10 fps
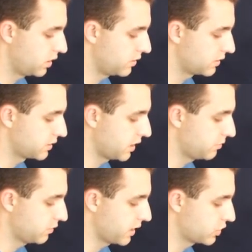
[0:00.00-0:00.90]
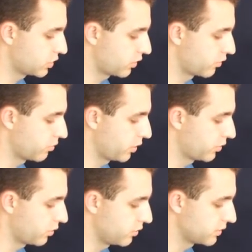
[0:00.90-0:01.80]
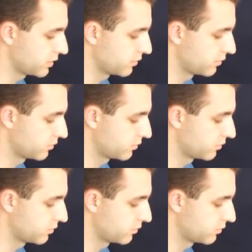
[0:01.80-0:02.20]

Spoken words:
in the same direction through both holes.